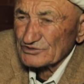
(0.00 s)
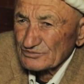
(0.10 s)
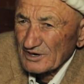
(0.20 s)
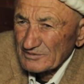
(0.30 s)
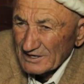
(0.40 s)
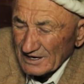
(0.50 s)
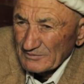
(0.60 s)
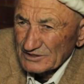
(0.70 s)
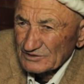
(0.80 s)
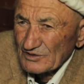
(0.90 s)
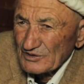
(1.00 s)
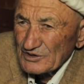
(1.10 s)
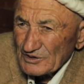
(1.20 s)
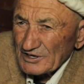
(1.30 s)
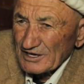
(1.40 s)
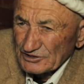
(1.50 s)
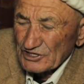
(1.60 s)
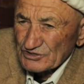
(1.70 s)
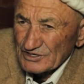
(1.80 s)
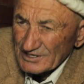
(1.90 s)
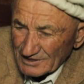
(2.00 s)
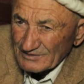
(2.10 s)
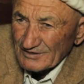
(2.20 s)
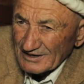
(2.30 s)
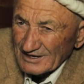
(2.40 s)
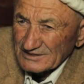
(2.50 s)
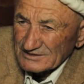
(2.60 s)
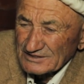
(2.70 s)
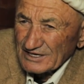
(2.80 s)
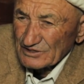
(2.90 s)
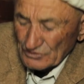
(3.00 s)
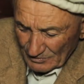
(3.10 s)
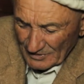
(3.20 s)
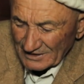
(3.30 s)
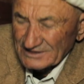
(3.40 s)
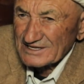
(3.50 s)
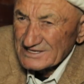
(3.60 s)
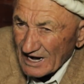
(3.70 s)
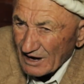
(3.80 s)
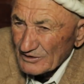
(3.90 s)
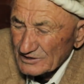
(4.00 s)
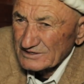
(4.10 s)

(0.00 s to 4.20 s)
This salt is brought here from the Punjab with such stones.